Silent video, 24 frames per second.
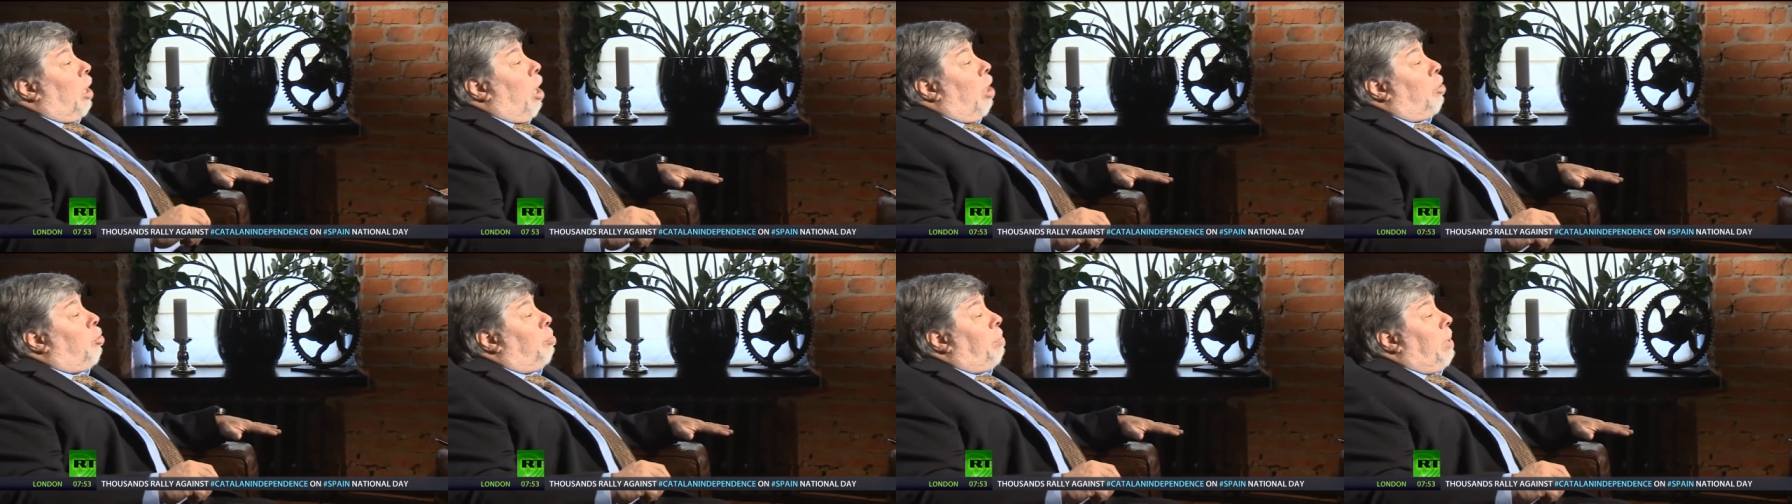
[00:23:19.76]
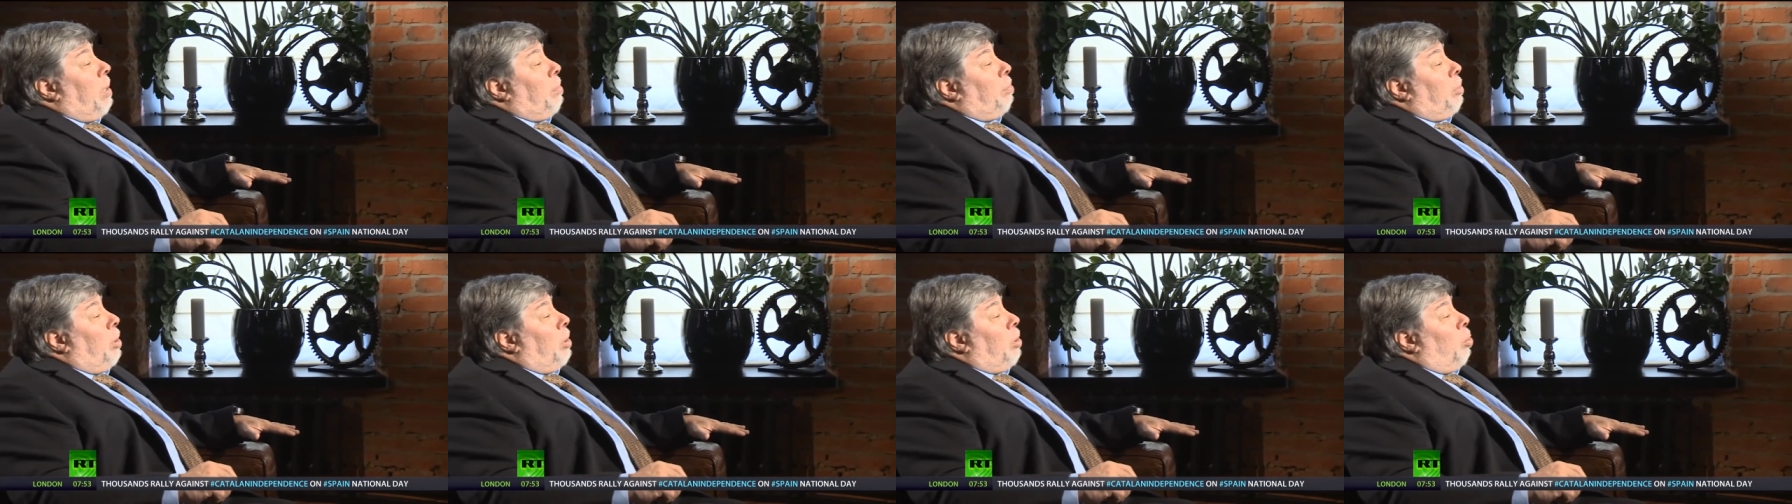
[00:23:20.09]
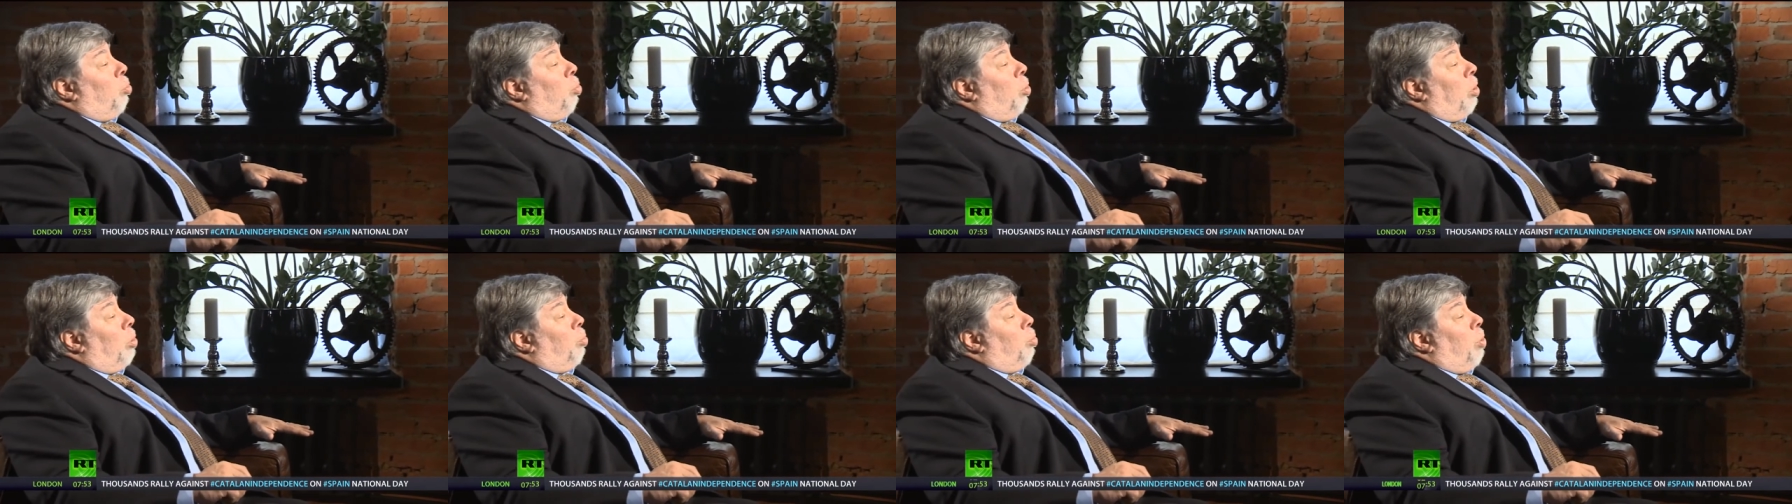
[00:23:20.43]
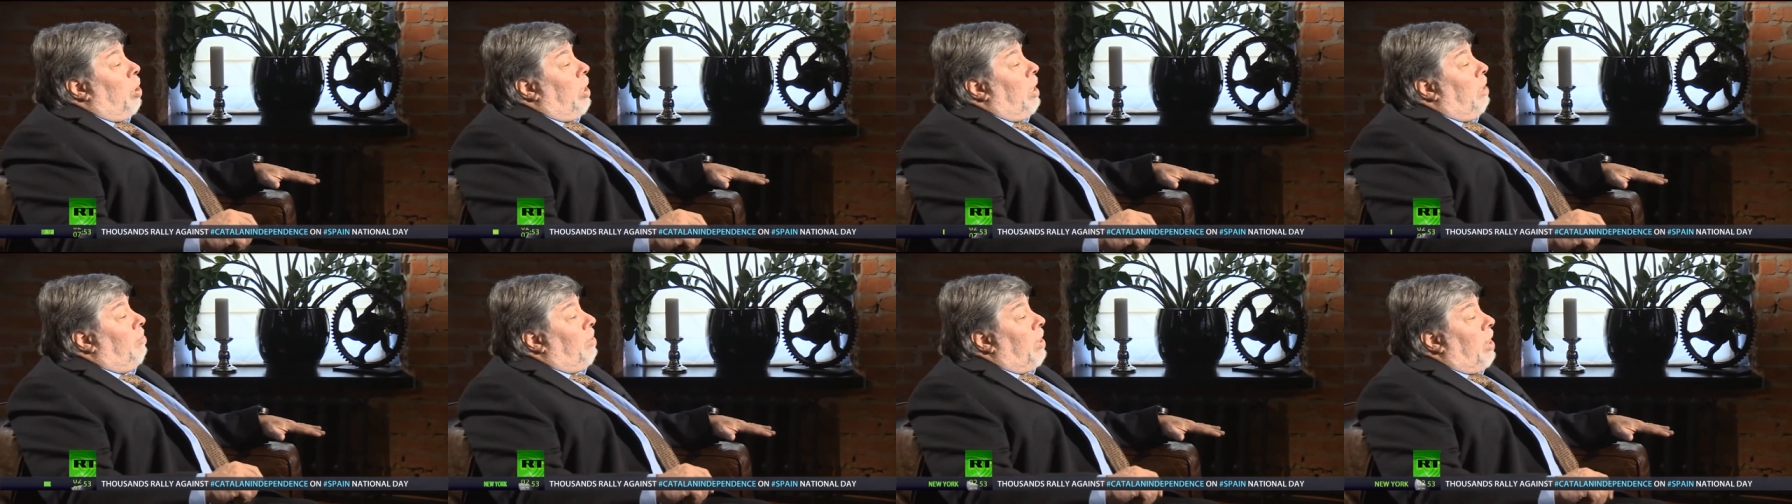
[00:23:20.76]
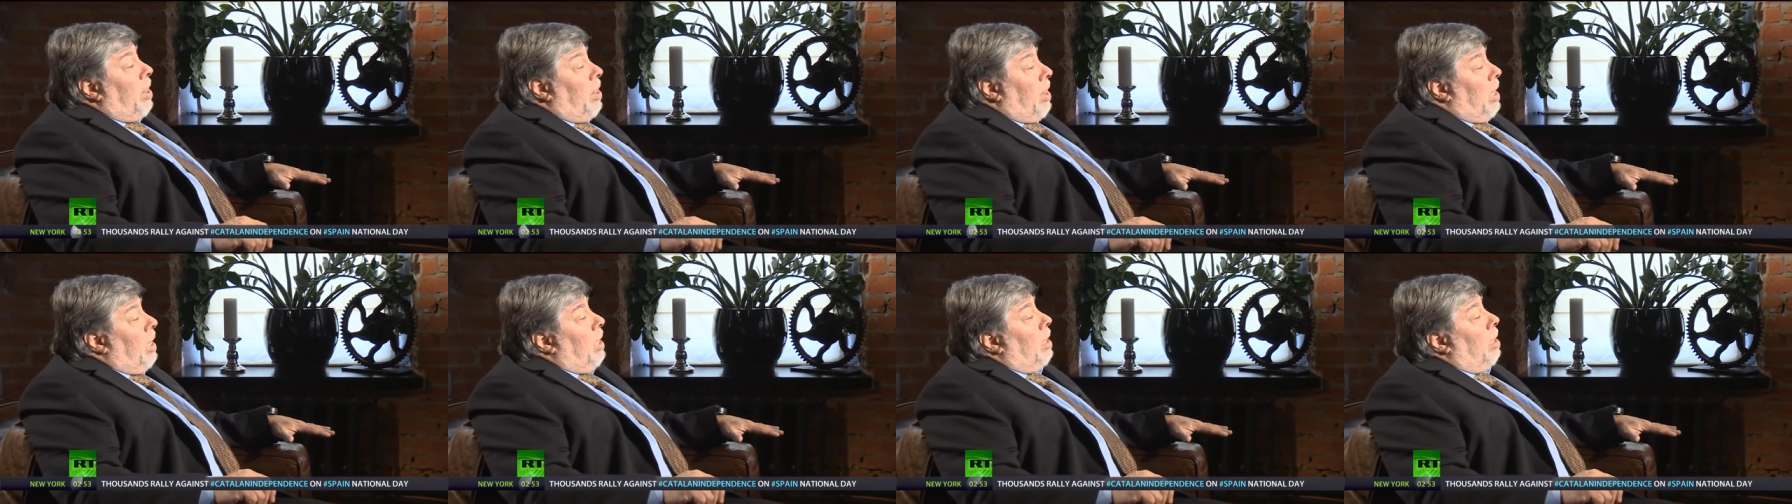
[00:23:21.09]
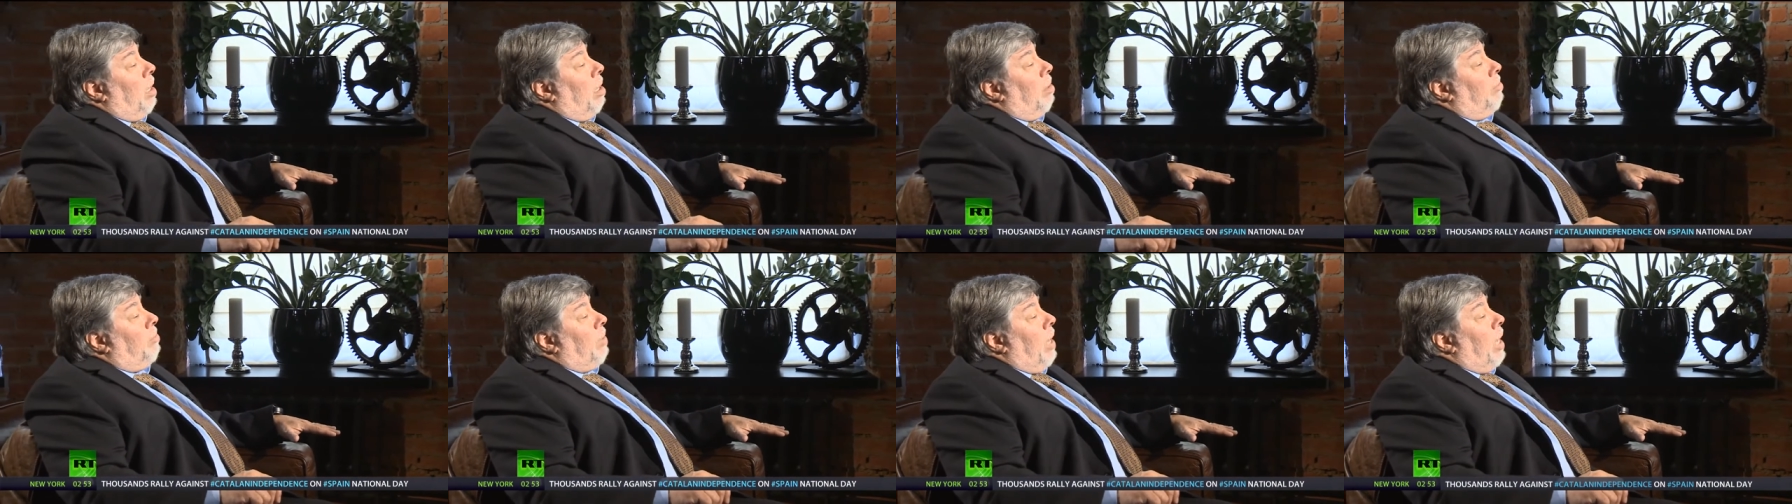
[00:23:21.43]
other people in the world wouldn't even think
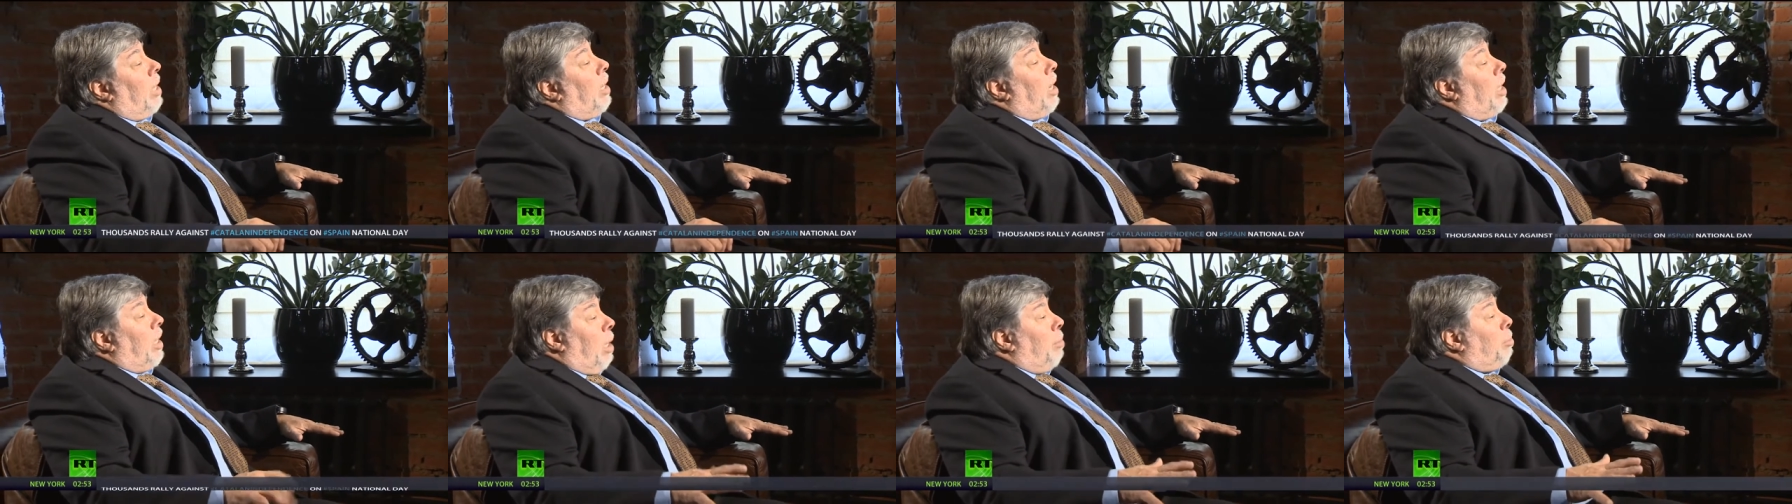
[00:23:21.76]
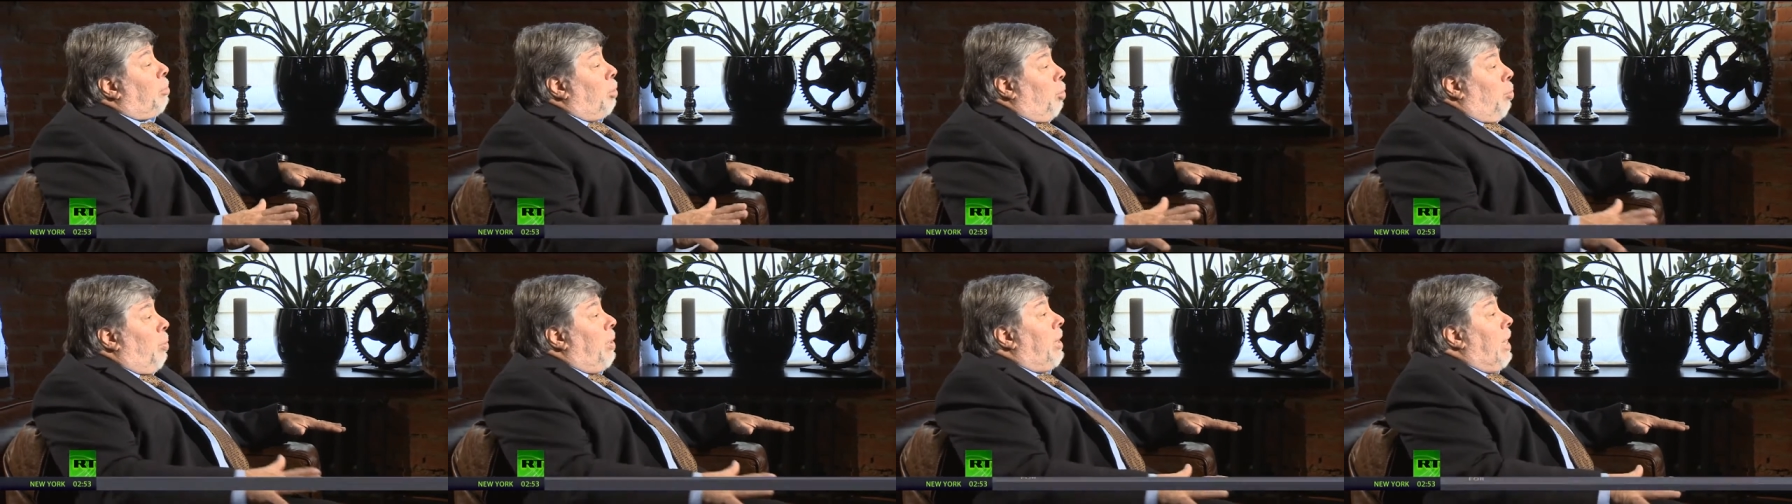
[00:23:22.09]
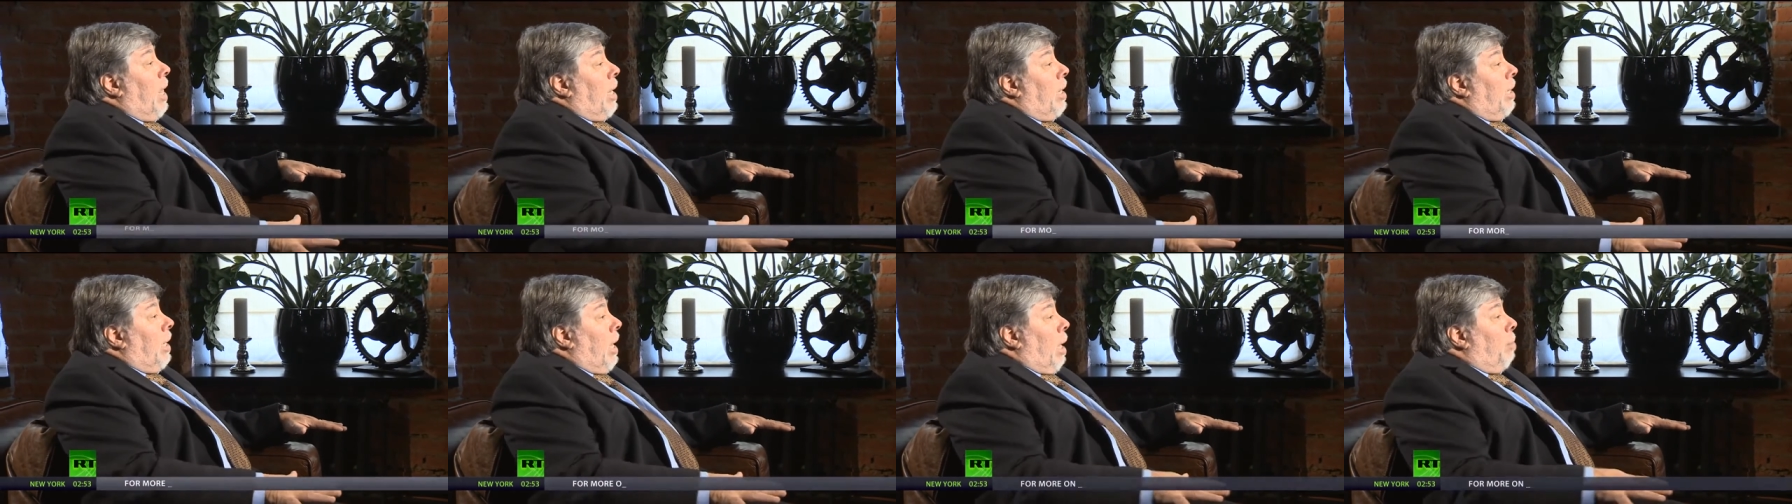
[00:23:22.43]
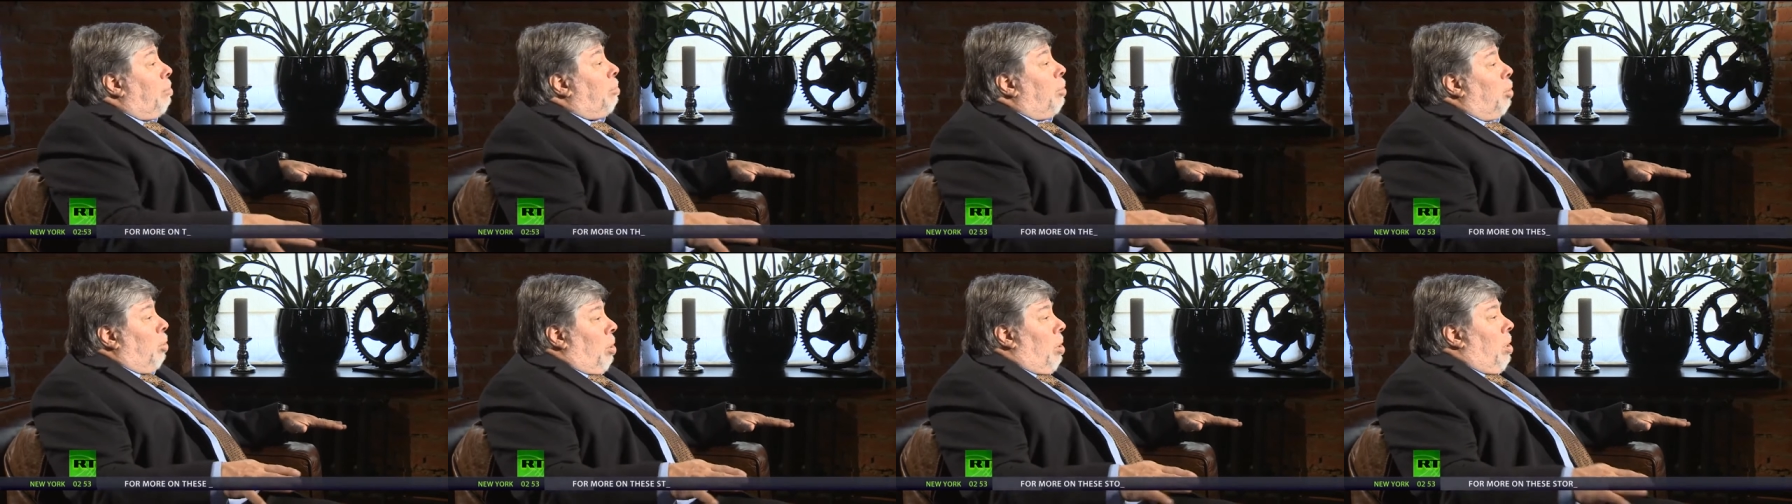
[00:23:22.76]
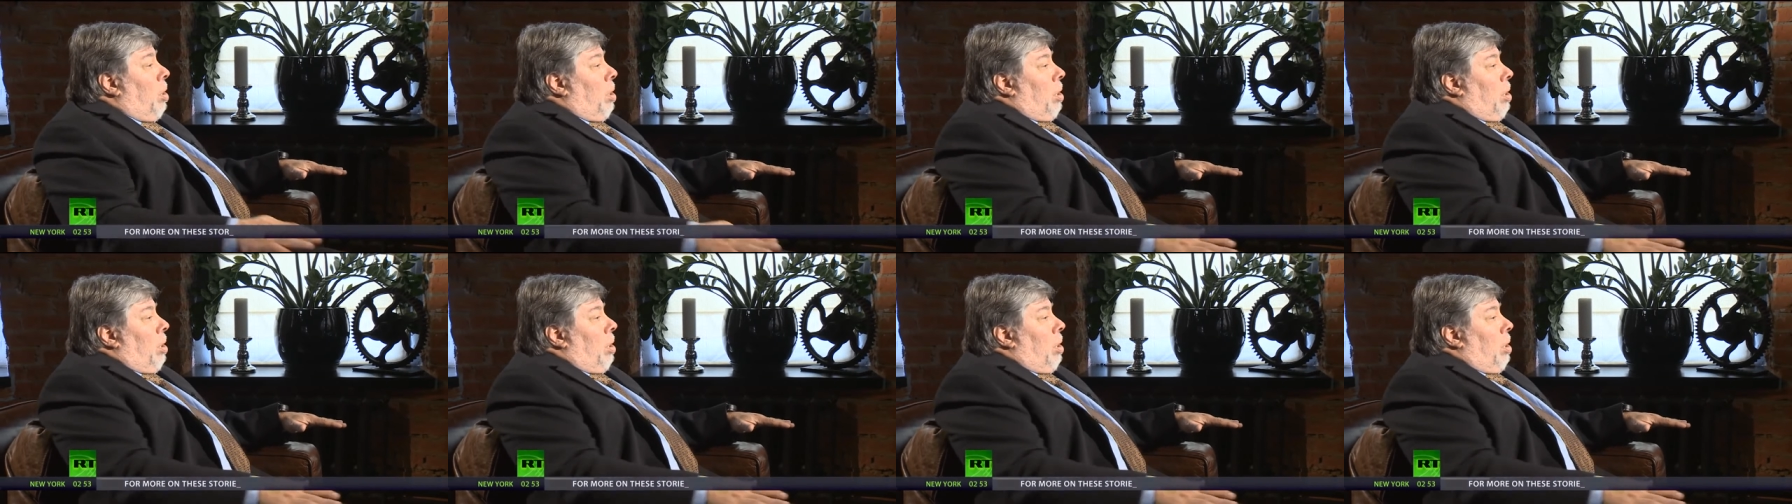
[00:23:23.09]
of. And I kept doing that at Apple.